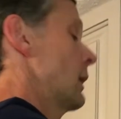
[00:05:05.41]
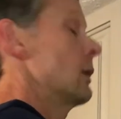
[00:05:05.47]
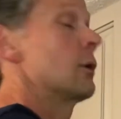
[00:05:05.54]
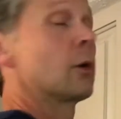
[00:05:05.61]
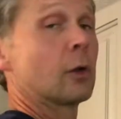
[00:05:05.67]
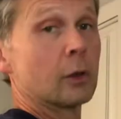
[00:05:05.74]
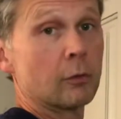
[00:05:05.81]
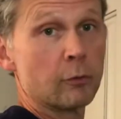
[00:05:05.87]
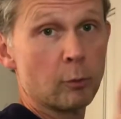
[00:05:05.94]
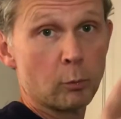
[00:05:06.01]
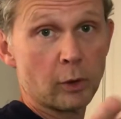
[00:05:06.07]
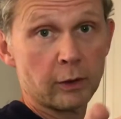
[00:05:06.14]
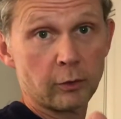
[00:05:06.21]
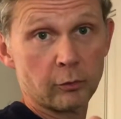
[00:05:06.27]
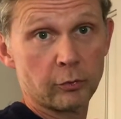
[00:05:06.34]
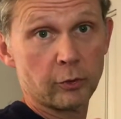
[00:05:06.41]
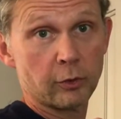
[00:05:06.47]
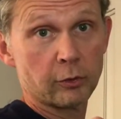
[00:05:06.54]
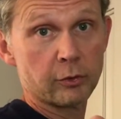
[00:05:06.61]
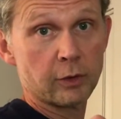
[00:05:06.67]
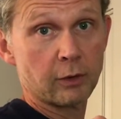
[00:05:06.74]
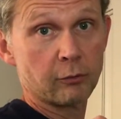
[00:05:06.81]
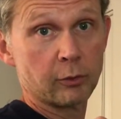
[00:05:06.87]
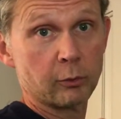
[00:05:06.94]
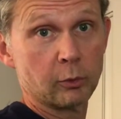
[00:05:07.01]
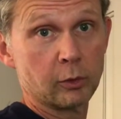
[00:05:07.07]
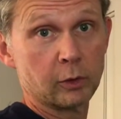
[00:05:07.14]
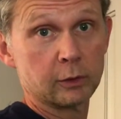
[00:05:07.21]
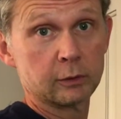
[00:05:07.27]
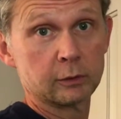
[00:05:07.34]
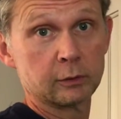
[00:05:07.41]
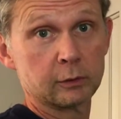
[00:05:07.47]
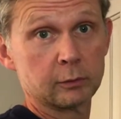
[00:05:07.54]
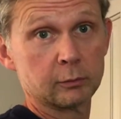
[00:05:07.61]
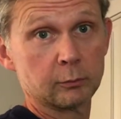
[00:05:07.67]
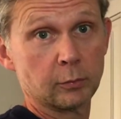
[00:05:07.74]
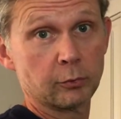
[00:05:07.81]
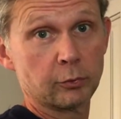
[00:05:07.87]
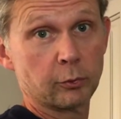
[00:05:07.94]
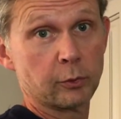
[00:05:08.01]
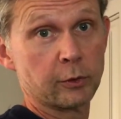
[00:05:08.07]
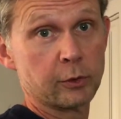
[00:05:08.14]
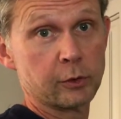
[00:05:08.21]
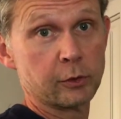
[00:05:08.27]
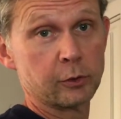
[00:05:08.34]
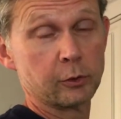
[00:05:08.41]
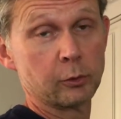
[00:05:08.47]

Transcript: Turn off the breaker first, everyone, before you